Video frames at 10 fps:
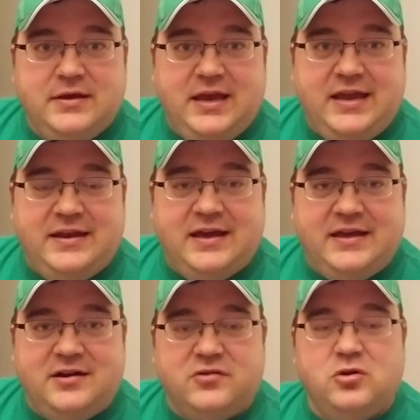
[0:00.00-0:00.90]
And
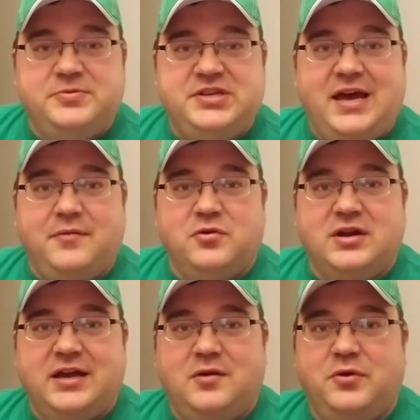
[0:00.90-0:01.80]
in our group chat, we're
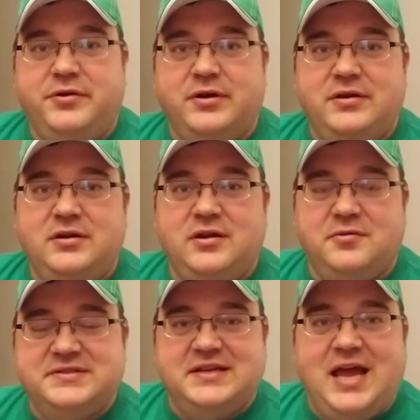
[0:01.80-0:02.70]
kind of wondering,
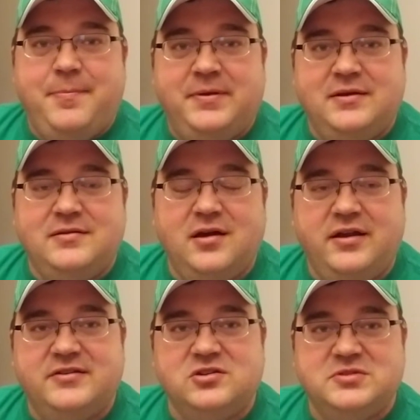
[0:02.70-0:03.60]
what's going to happen
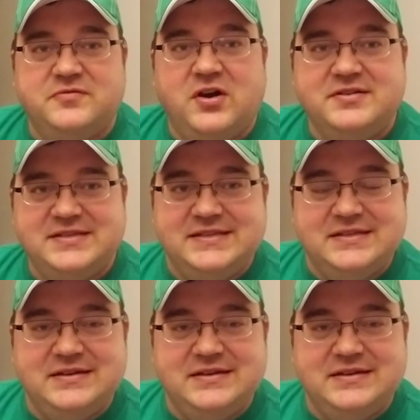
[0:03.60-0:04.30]
in terms of our season.